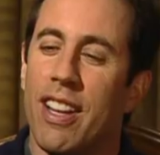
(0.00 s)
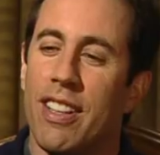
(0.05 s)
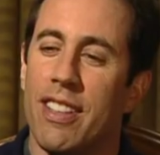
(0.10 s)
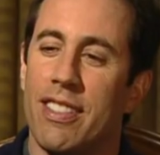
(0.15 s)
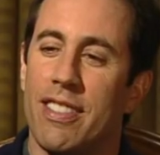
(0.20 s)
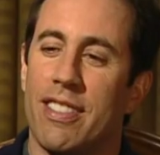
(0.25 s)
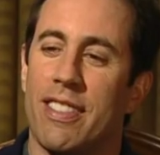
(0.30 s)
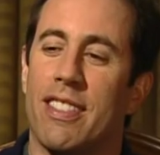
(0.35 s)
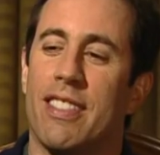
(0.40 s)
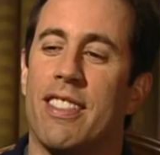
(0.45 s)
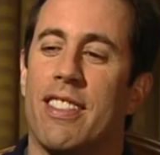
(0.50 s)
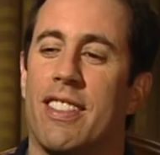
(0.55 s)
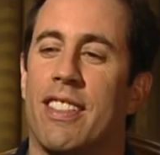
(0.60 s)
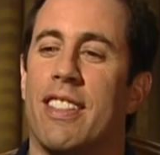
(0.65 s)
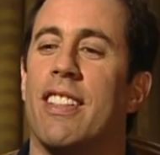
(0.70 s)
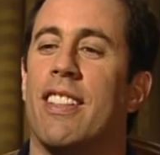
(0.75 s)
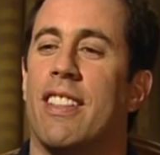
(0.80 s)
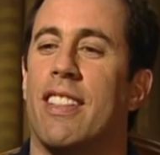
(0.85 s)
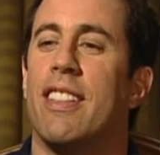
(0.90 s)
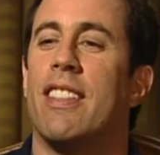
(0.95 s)
Some people would say,
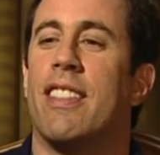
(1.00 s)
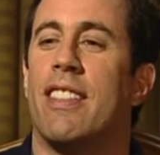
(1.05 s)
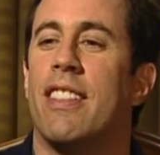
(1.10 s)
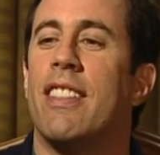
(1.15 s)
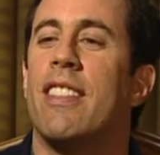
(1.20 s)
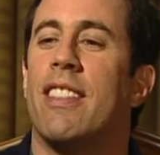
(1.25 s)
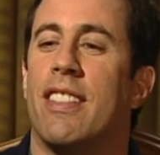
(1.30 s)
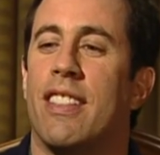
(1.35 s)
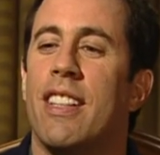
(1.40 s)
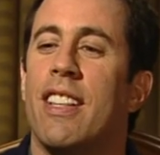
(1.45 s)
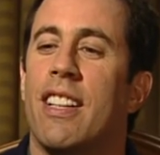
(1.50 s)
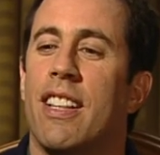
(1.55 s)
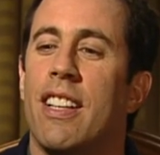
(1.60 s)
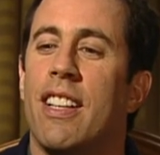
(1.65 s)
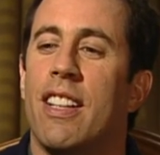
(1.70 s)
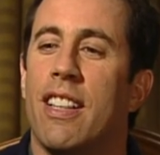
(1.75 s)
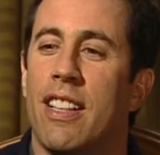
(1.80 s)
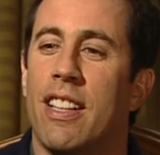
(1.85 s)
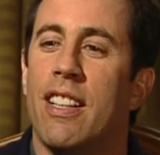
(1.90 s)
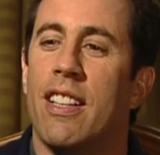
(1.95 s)
boy, he seems so
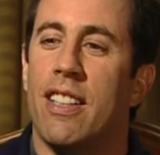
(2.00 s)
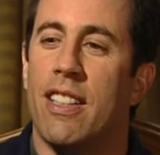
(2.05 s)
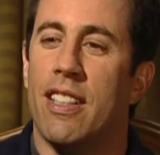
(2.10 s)
kind